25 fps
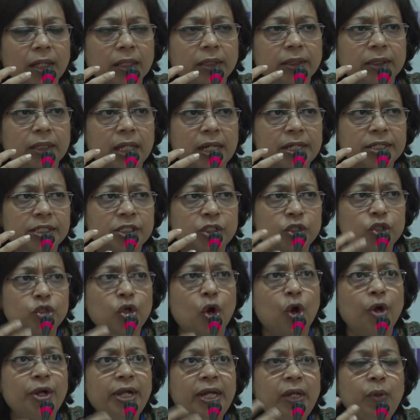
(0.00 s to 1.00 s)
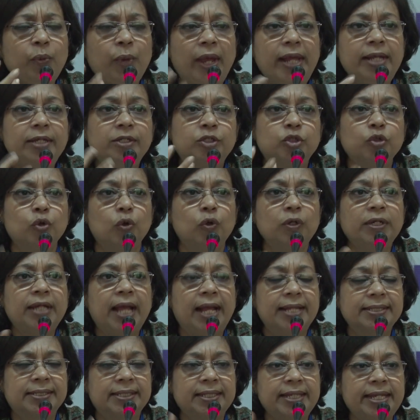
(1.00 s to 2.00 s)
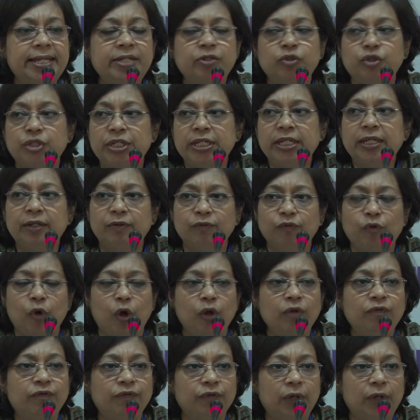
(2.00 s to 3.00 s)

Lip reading: a story well told has the intrigue involve